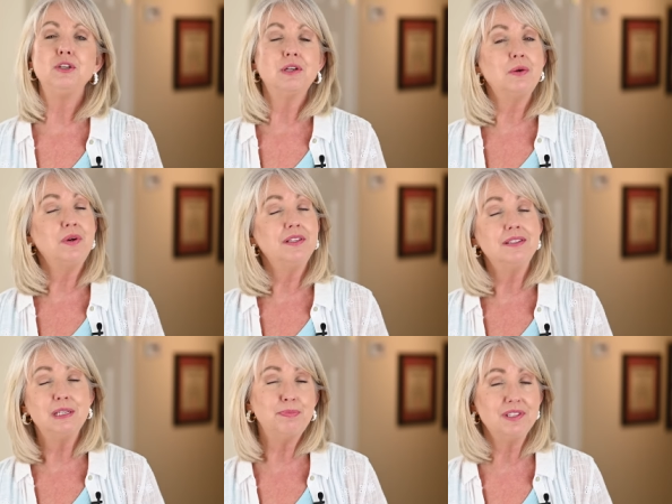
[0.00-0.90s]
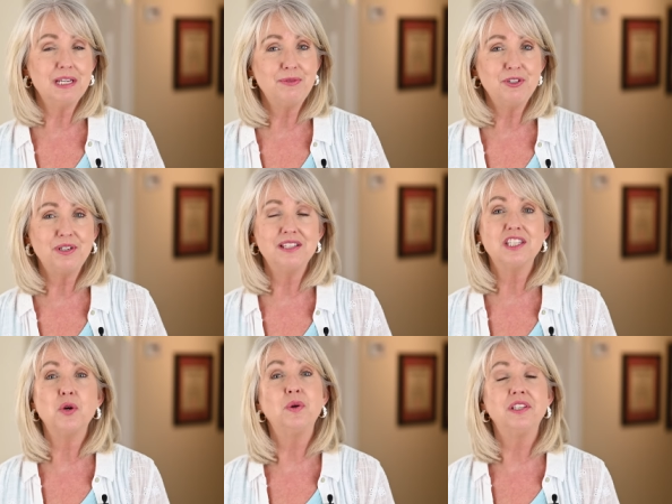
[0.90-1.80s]
You can wear the simple summer dress
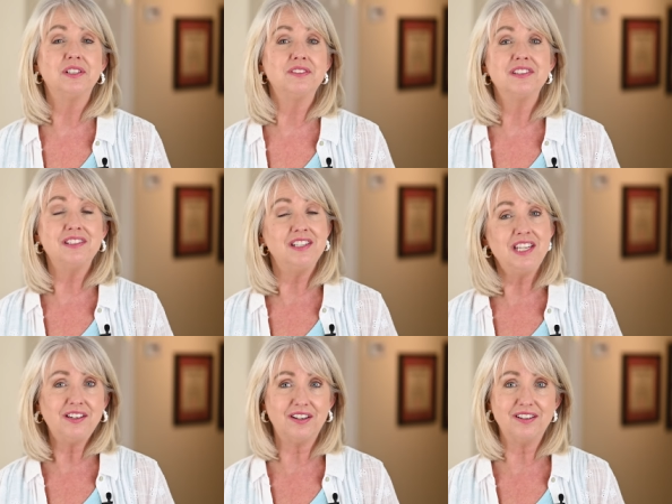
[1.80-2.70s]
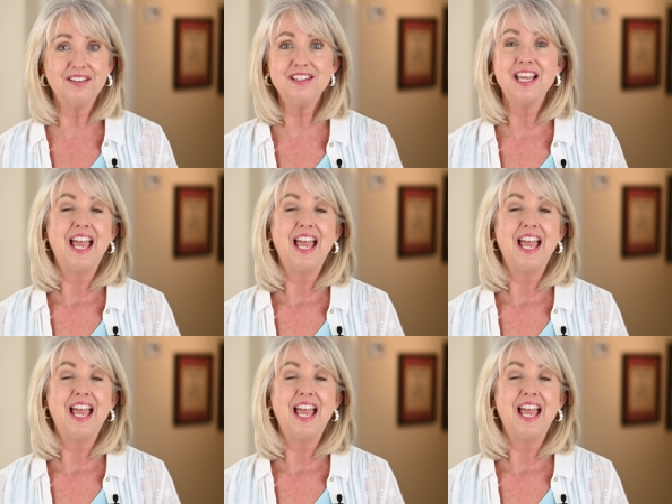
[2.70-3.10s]
though with your sneakers,